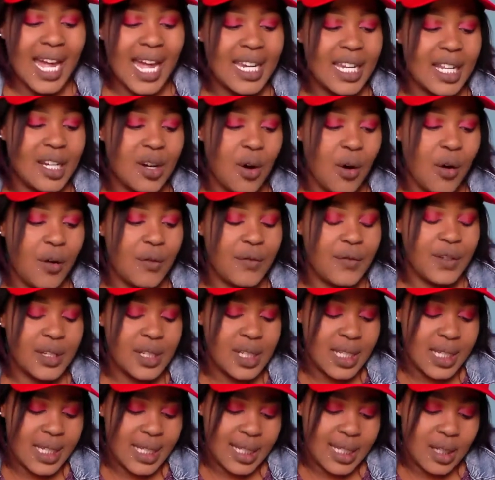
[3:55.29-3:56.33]
And it
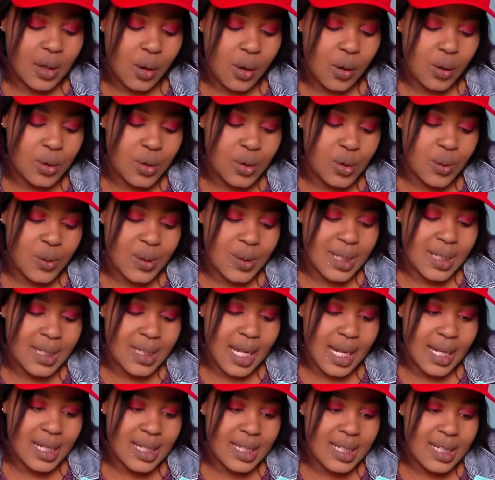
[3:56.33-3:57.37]
obviously also
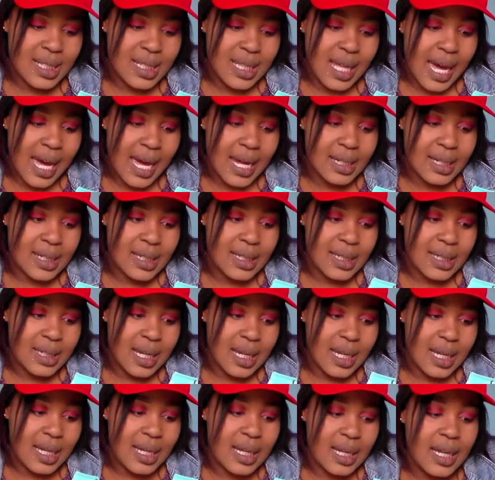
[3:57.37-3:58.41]
says that
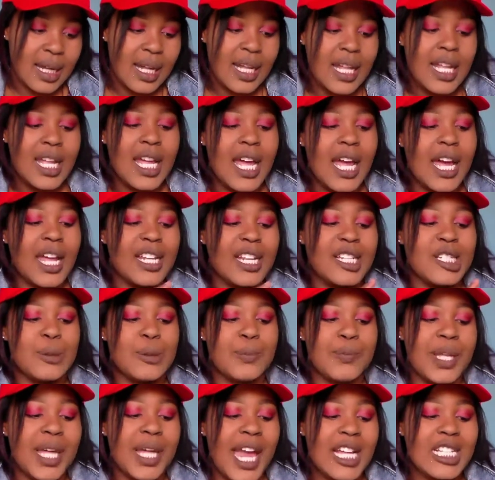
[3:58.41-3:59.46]
it is
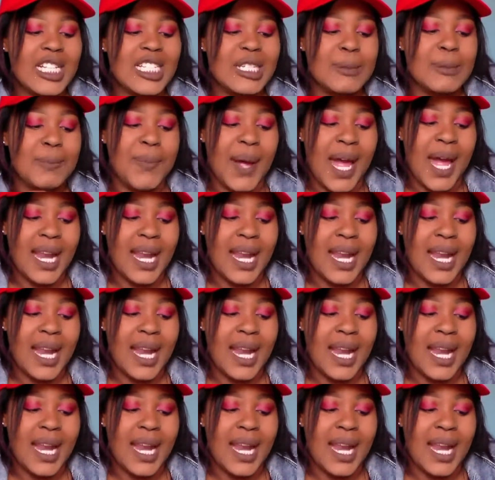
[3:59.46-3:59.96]
pH